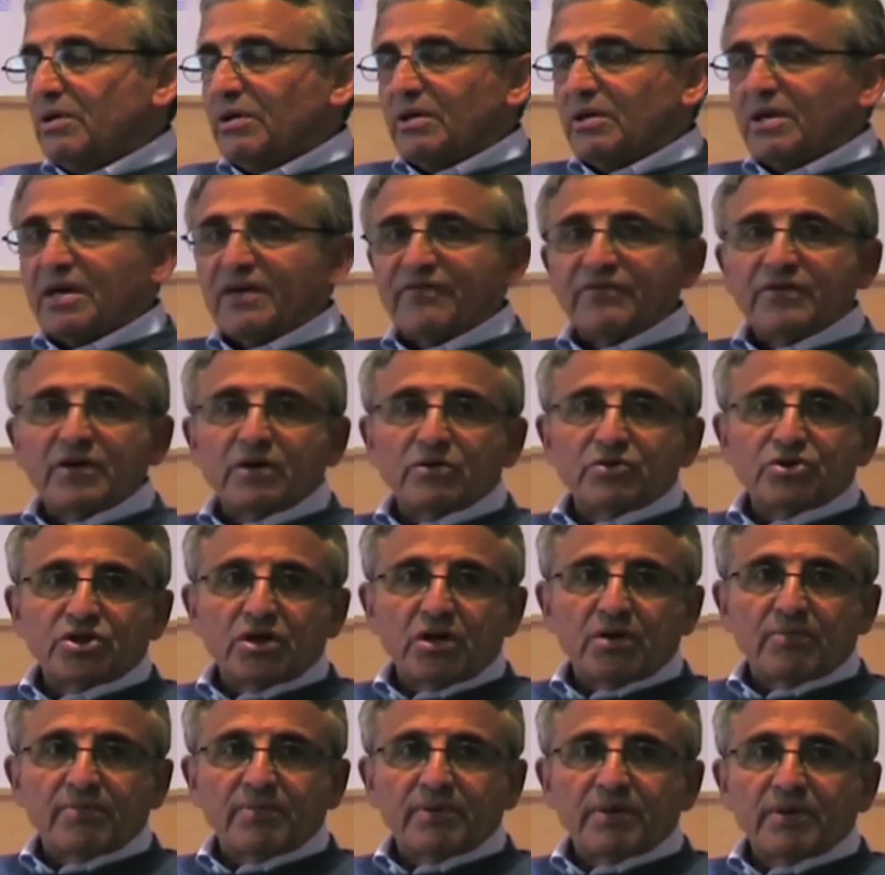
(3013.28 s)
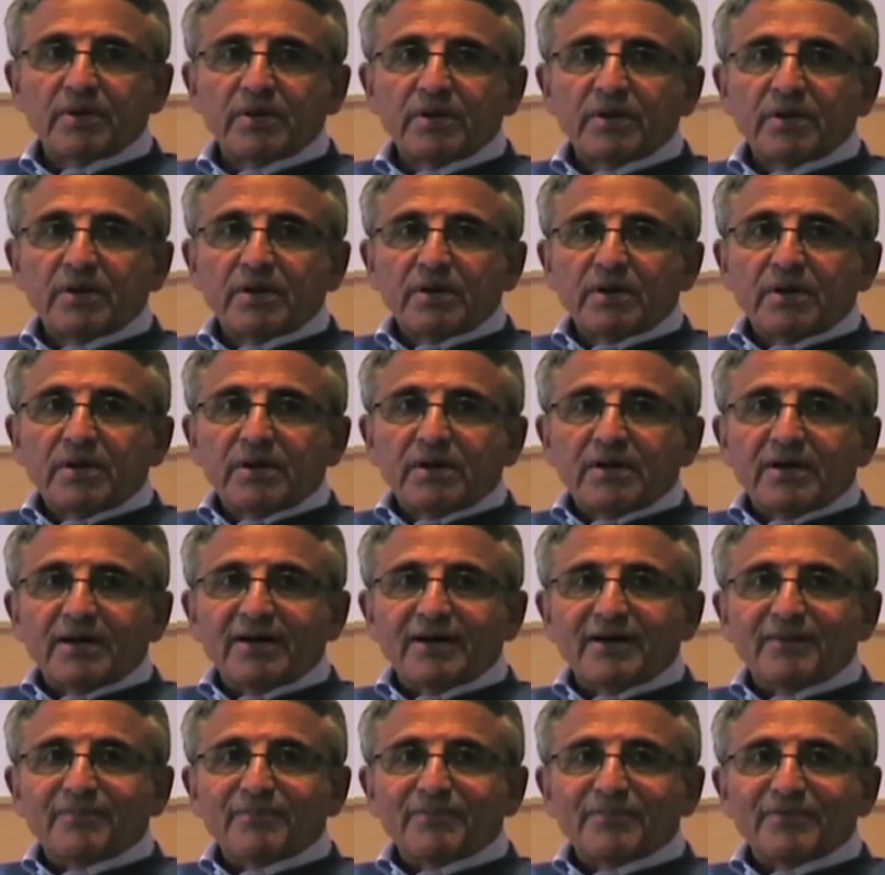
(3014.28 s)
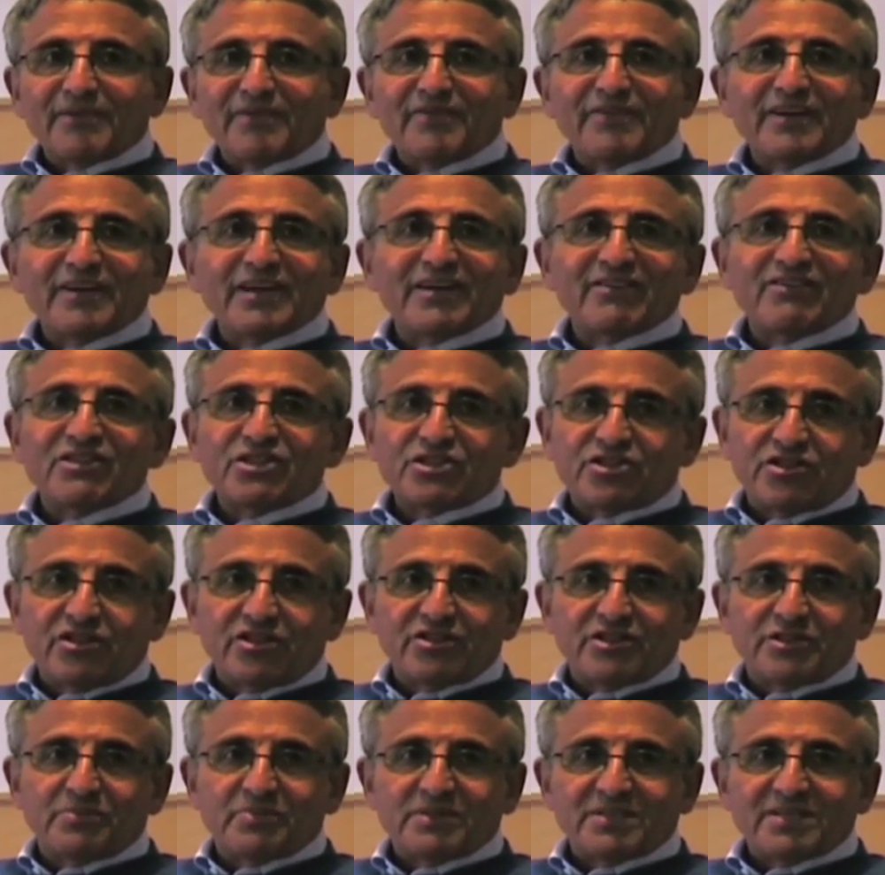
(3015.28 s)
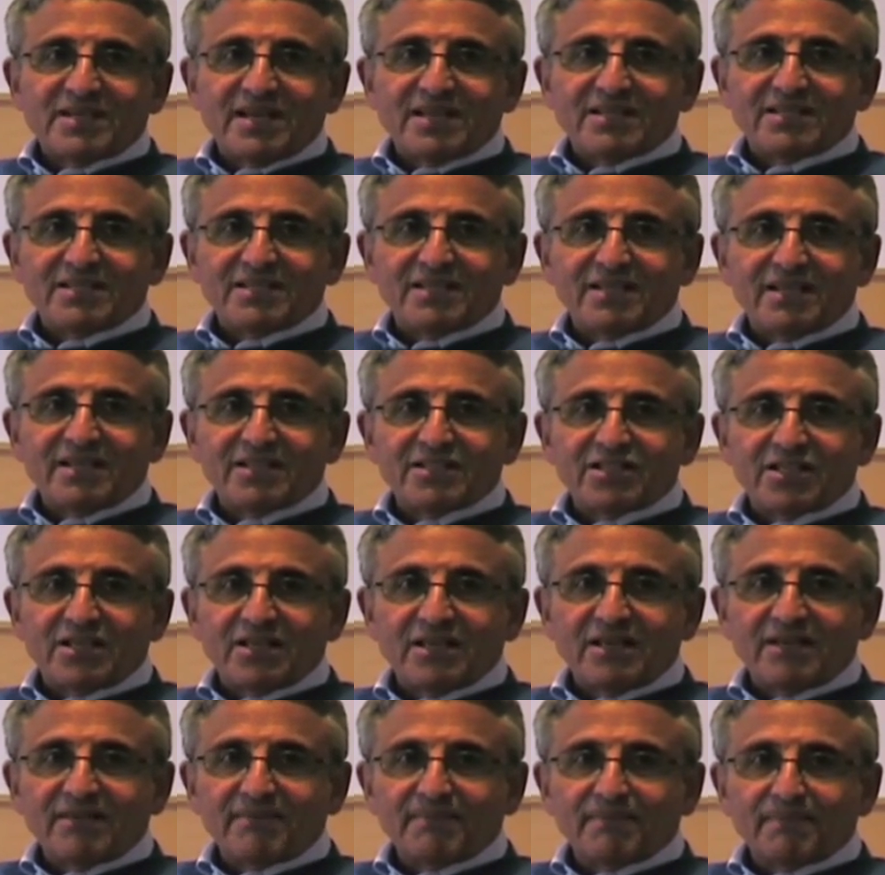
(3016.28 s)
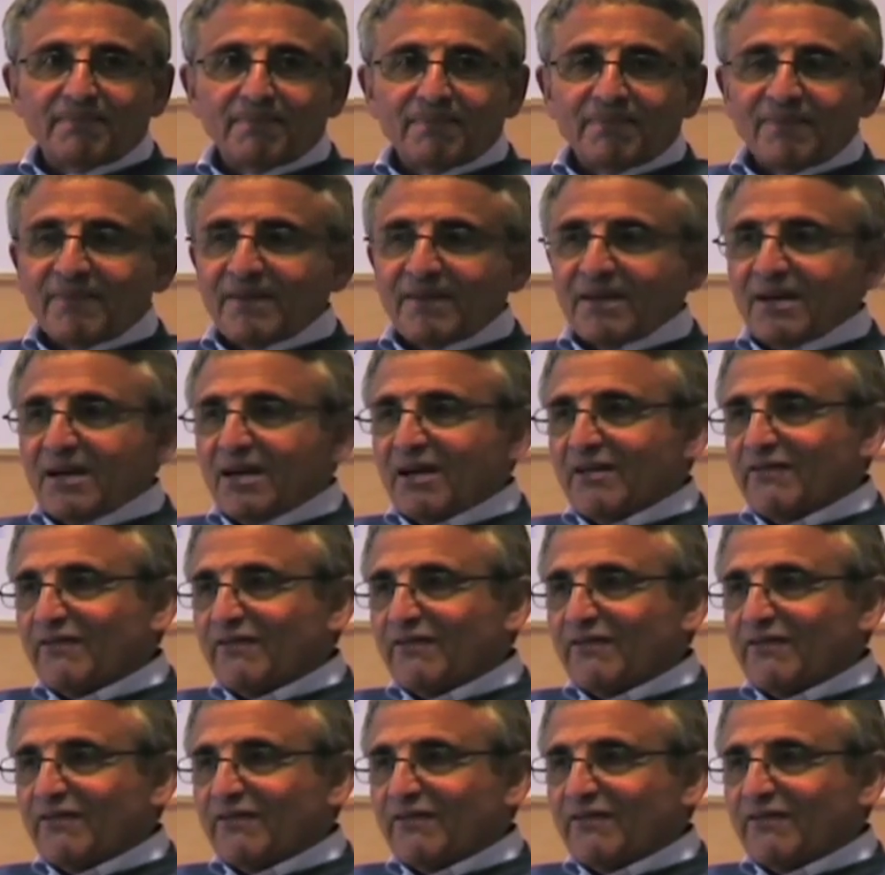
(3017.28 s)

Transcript: have no job. The figure is 30% in Italy and